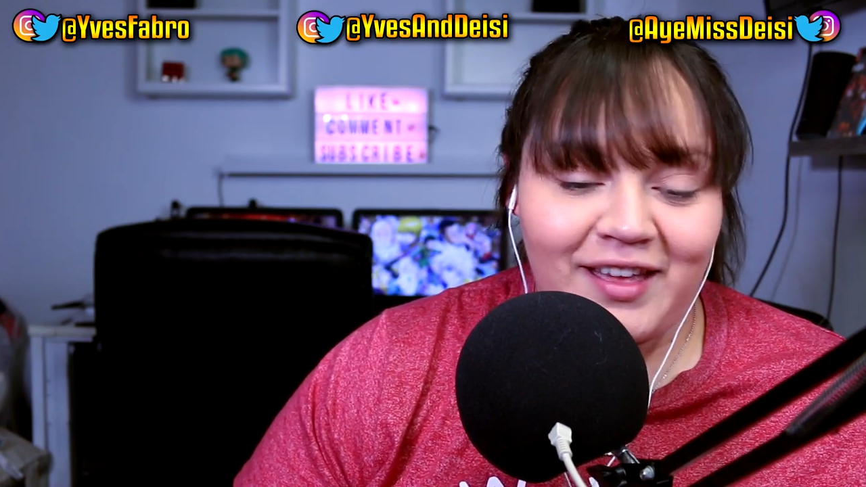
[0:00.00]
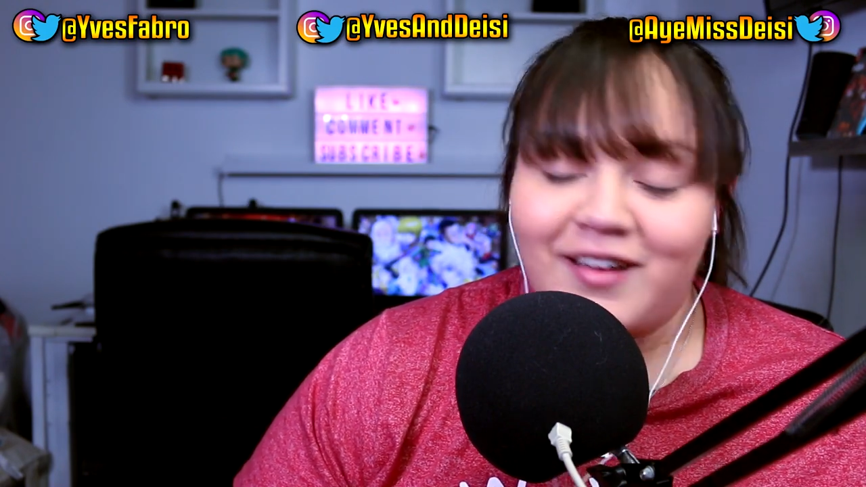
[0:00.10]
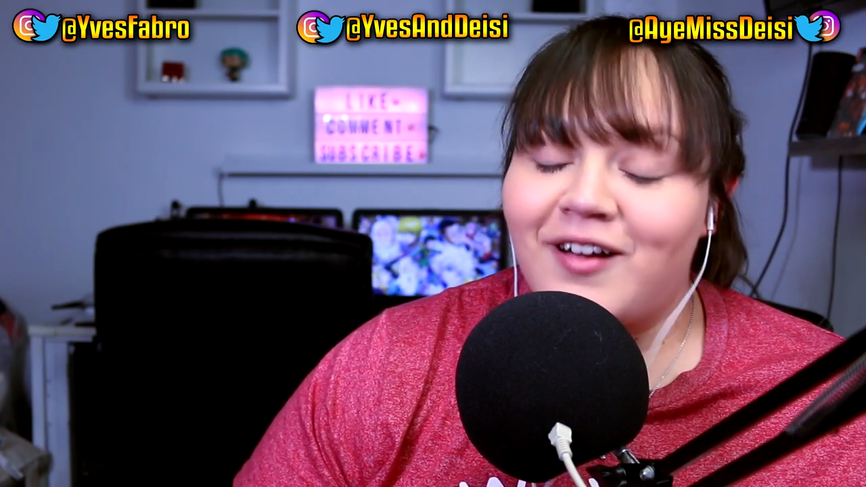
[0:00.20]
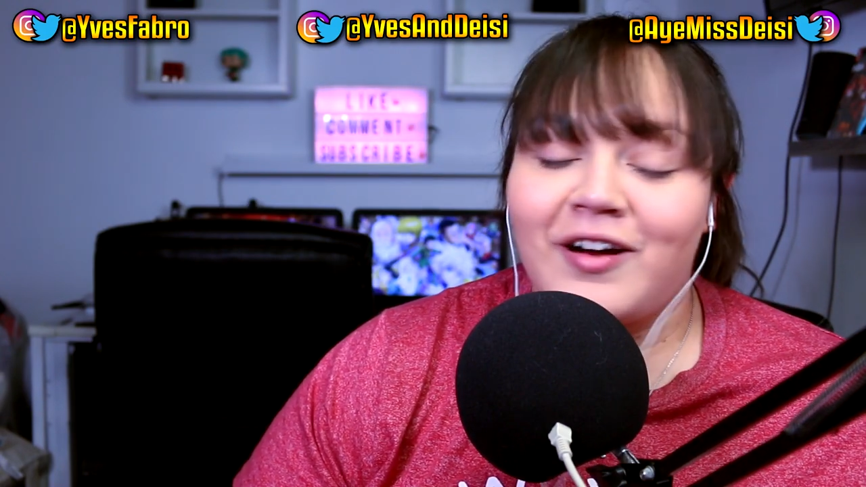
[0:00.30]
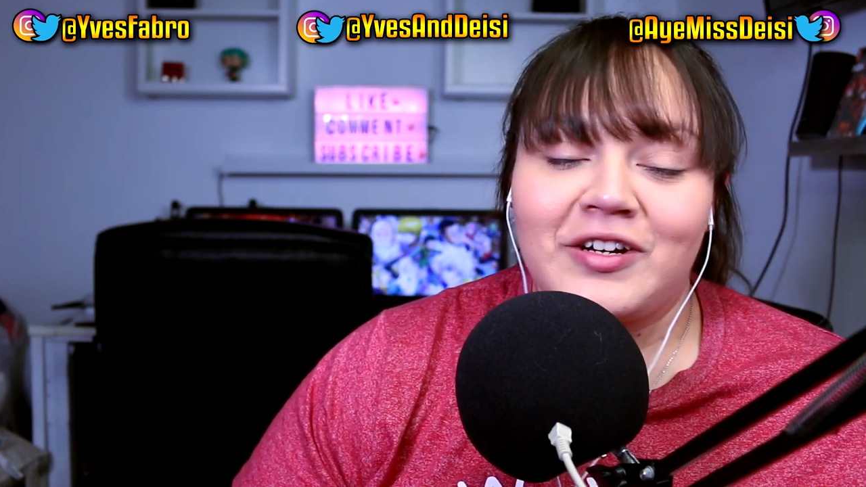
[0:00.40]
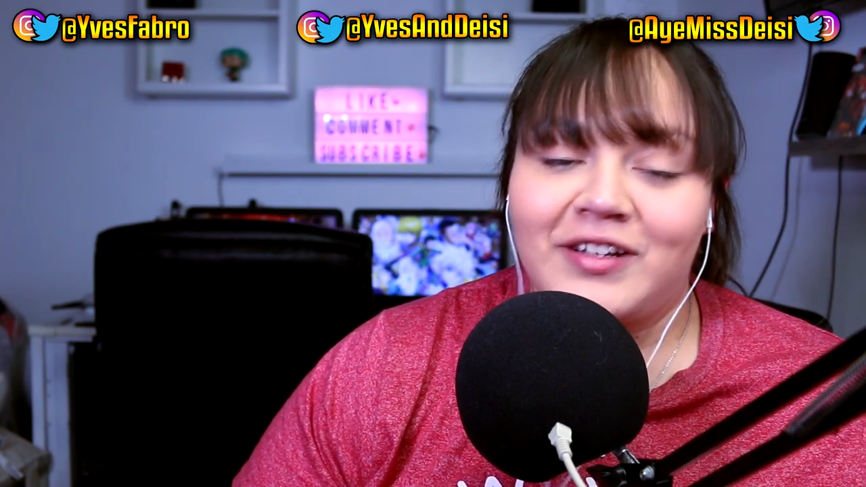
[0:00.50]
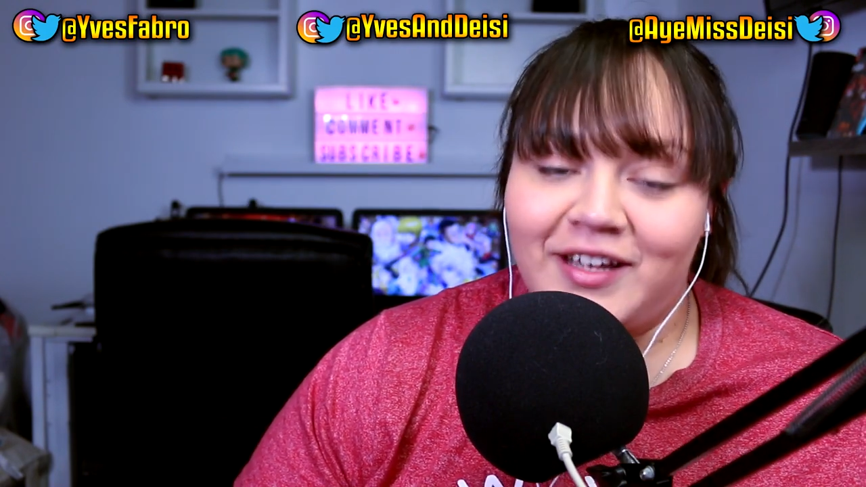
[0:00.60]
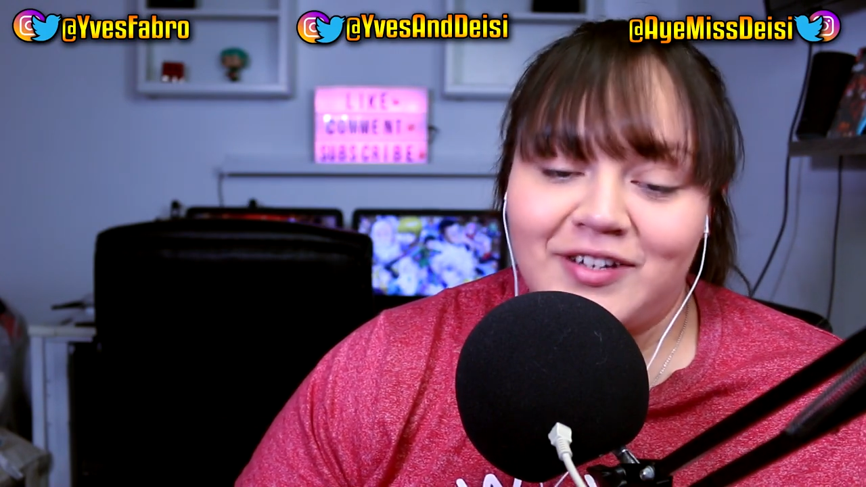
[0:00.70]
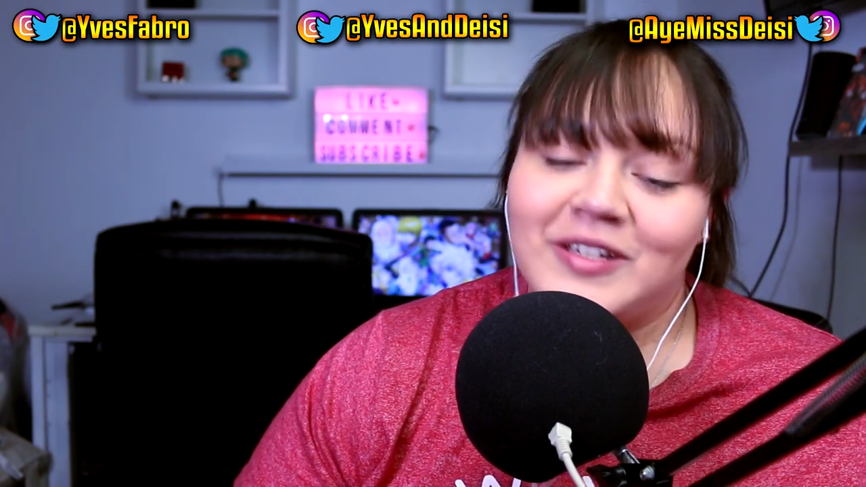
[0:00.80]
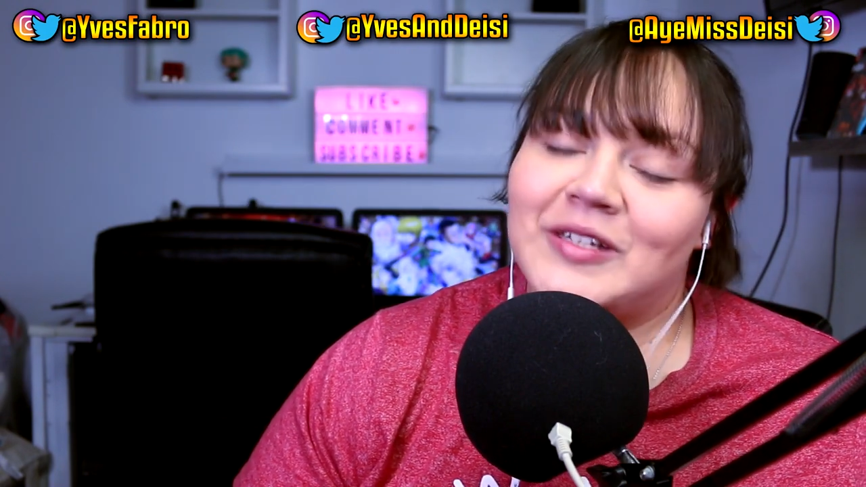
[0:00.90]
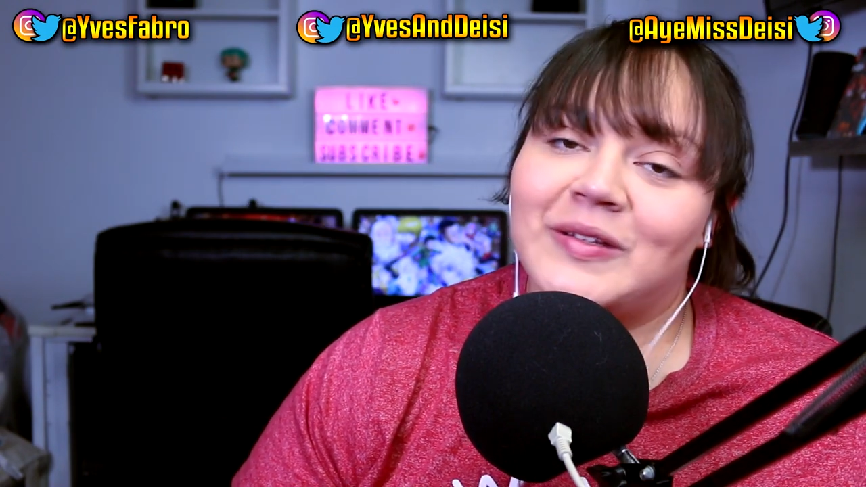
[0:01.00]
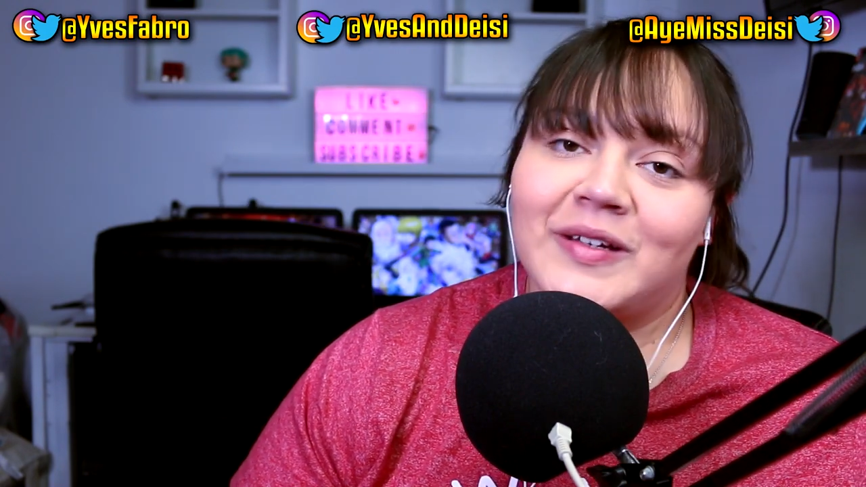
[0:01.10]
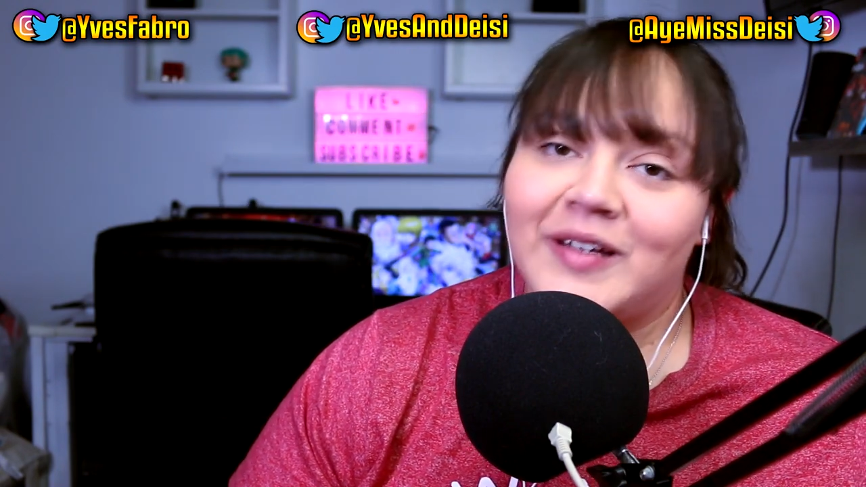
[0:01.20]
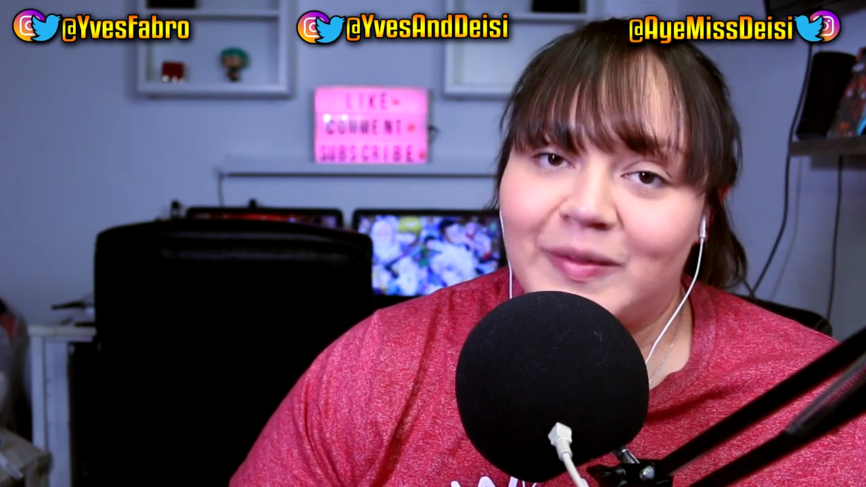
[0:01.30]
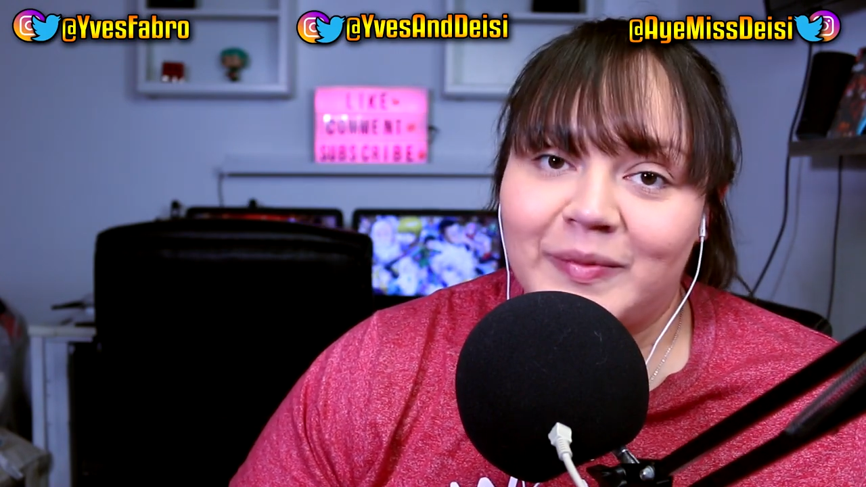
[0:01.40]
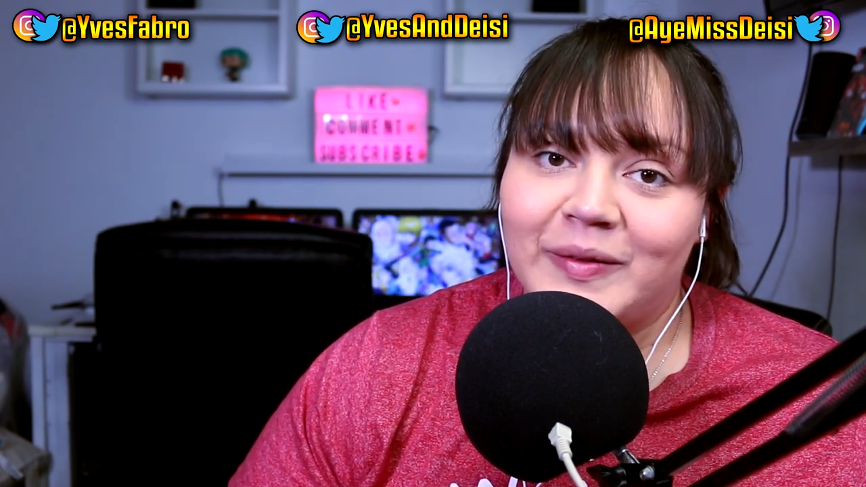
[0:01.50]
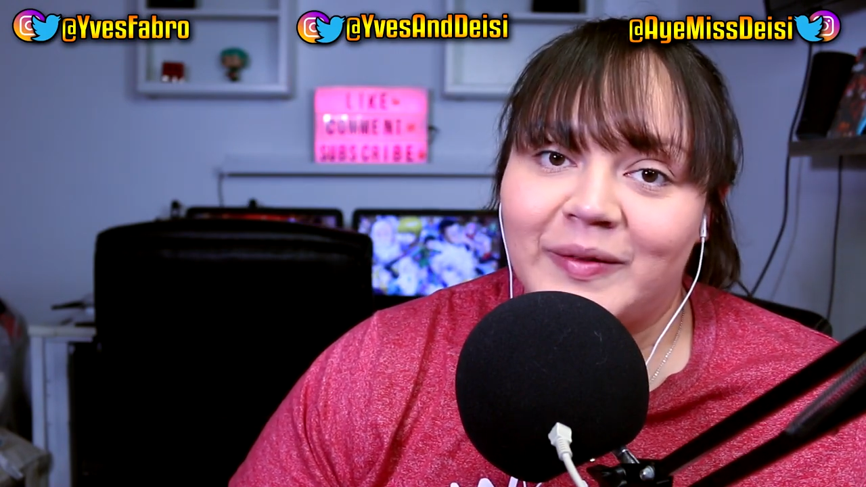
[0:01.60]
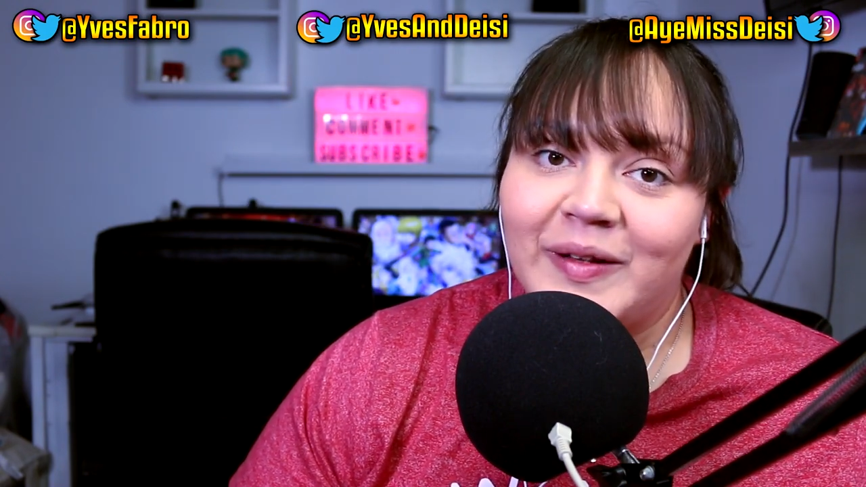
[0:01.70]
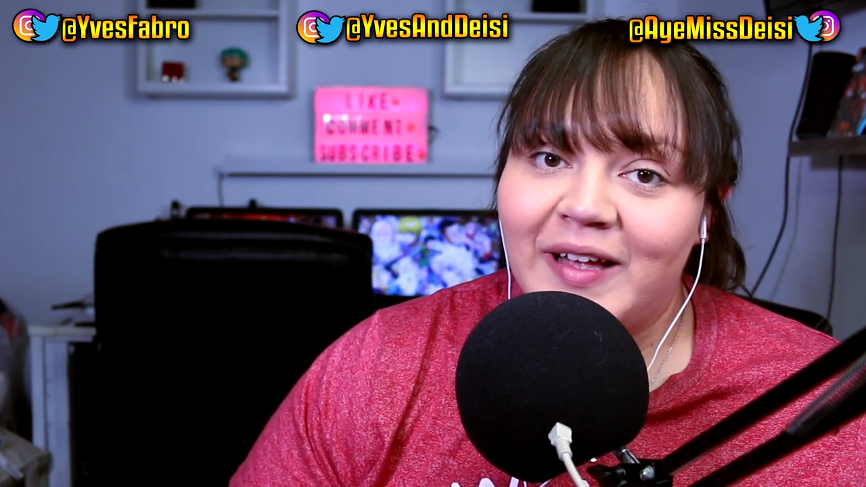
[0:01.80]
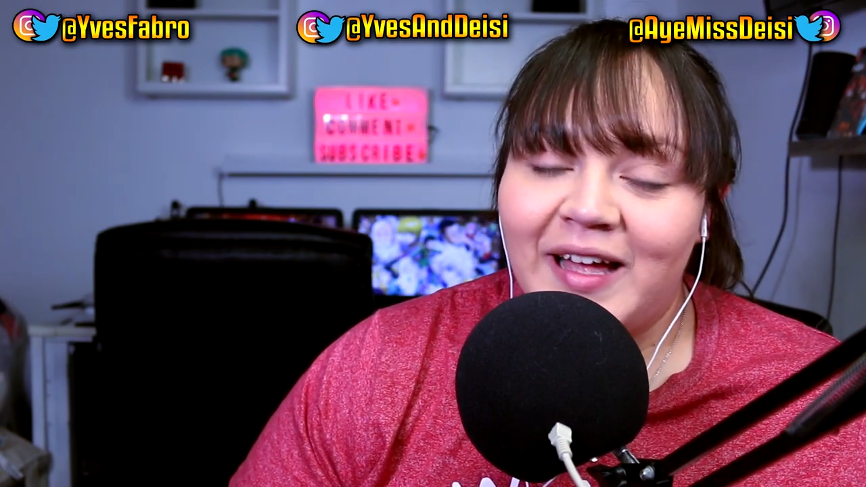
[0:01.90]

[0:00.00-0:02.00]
and congratulations to the couple.